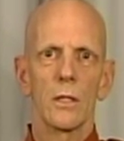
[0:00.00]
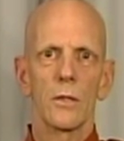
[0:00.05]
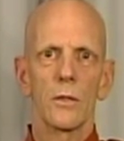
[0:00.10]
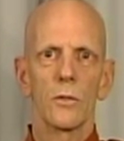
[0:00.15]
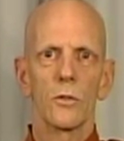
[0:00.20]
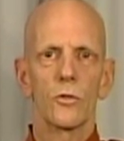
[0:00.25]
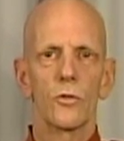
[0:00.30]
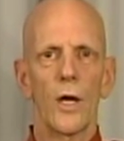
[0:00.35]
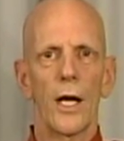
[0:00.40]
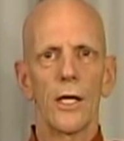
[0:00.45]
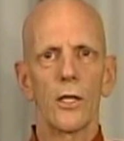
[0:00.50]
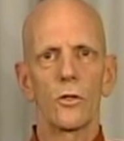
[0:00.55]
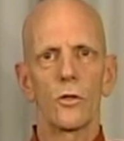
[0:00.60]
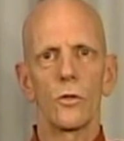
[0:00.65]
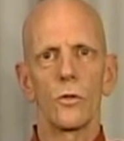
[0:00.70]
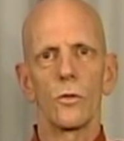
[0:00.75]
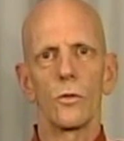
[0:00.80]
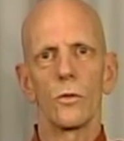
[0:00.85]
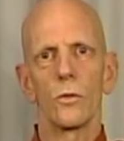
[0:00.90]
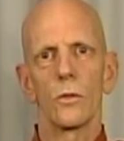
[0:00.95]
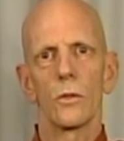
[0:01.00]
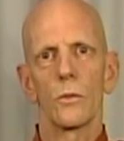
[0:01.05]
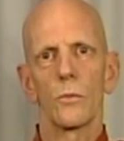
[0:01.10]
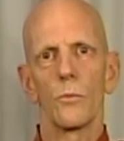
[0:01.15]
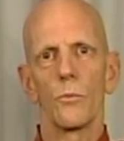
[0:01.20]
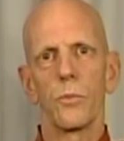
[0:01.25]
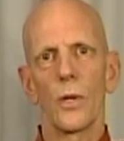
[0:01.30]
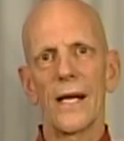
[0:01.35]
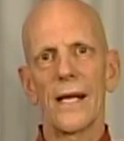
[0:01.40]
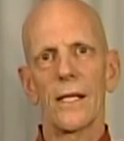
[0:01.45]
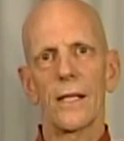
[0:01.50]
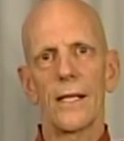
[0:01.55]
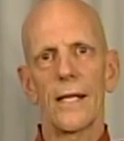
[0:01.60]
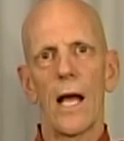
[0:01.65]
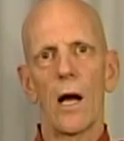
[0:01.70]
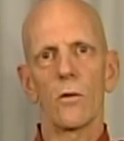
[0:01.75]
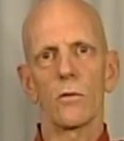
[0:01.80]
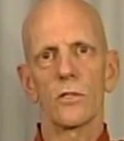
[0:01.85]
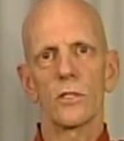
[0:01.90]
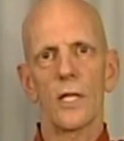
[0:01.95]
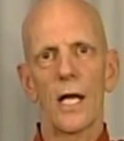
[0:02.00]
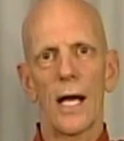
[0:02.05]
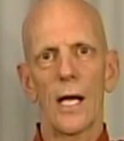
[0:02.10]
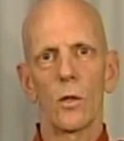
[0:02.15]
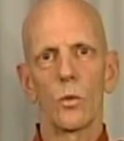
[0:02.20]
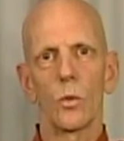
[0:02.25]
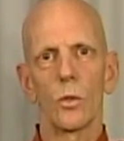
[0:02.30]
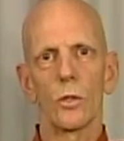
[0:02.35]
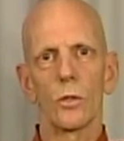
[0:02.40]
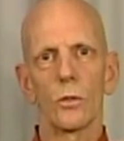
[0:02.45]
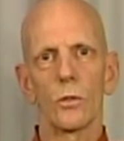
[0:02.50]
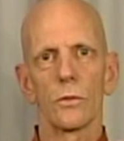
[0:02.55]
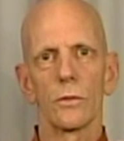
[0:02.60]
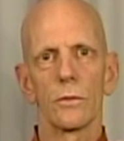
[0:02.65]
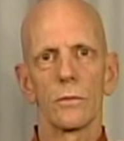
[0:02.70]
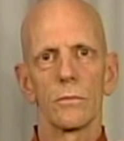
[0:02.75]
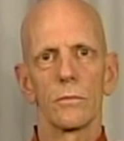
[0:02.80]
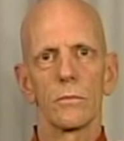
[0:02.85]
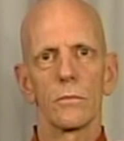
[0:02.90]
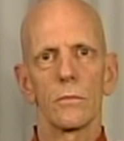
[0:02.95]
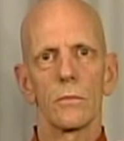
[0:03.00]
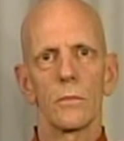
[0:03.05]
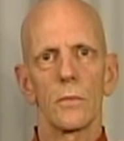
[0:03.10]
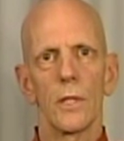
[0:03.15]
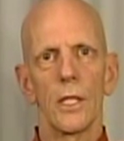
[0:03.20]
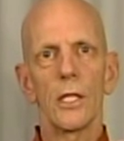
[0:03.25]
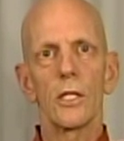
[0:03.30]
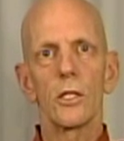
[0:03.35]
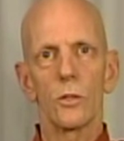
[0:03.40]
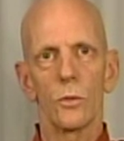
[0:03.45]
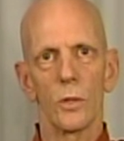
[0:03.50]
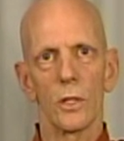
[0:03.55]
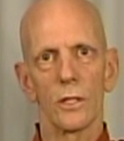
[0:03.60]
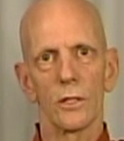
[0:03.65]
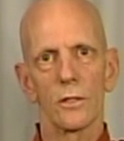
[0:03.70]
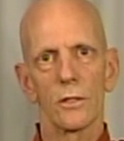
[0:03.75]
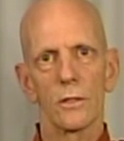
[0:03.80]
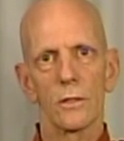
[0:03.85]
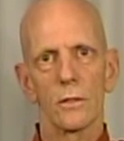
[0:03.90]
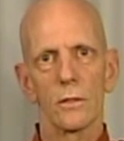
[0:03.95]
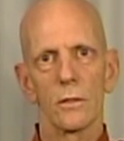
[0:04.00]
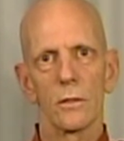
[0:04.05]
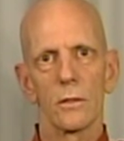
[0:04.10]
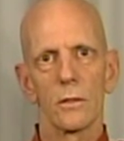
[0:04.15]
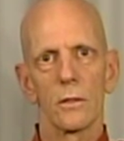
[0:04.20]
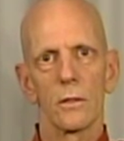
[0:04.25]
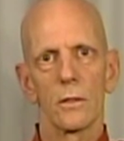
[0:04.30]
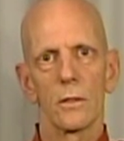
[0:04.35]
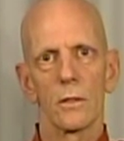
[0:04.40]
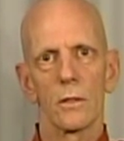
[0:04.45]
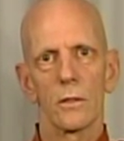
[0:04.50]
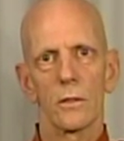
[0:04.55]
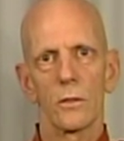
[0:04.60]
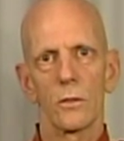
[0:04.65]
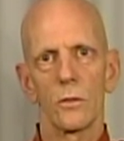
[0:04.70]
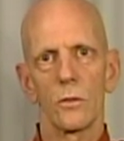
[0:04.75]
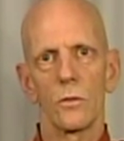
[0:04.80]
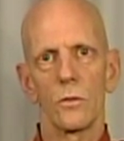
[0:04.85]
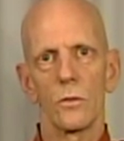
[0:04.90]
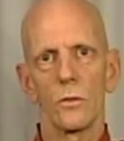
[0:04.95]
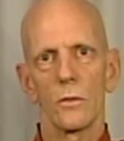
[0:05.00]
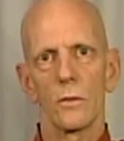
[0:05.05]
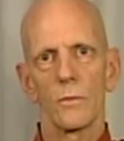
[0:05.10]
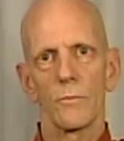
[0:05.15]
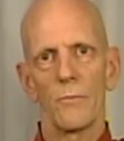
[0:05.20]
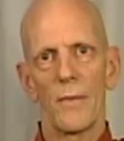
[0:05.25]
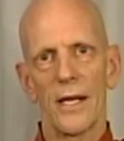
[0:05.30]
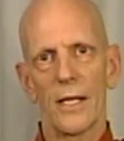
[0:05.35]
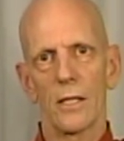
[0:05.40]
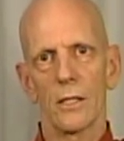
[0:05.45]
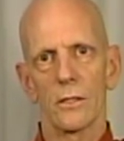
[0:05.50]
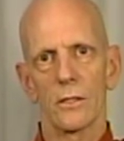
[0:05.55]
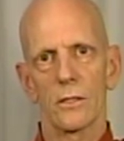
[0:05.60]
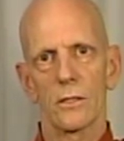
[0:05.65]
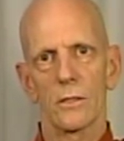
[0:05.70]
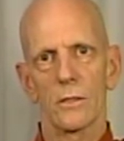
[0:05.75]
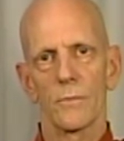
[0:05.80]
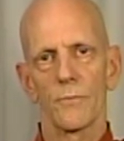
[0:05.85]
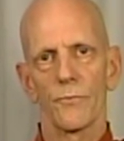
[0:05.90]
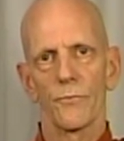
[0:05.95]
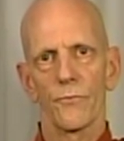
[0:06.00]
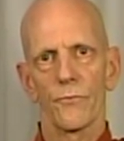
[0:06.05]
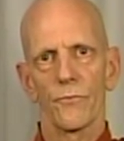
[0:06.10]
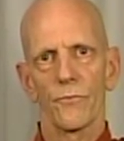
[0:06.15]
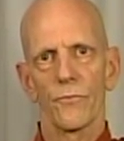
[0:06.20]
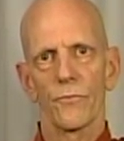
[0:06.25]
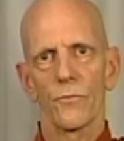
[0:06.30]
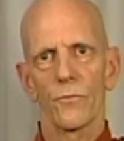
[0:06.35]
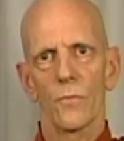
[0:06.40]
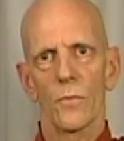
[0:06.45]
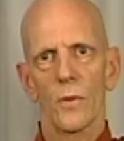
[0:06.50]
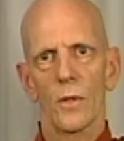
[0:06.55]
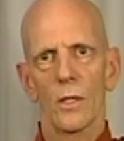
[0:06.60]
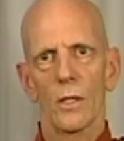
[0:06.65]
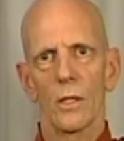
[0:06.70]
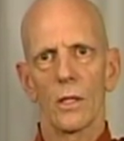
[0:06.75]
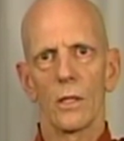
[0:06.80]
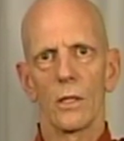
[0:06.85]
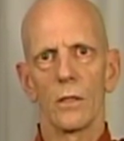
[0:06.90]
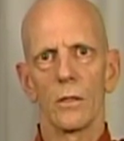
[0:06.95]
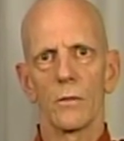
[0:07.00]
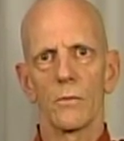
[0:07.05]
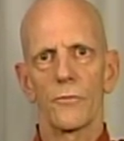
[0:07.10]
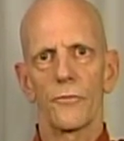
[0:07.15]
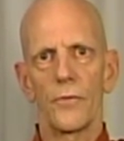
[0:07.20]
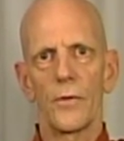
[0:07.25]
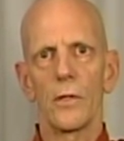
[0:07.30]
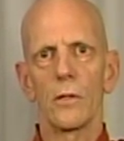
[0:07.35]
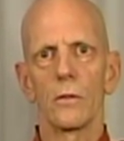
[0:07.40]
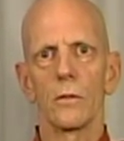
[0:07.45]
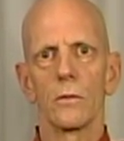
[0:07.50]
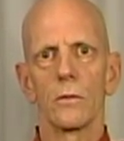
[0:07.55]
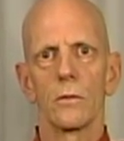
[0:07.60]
trying to bring the outside world into us to make us feel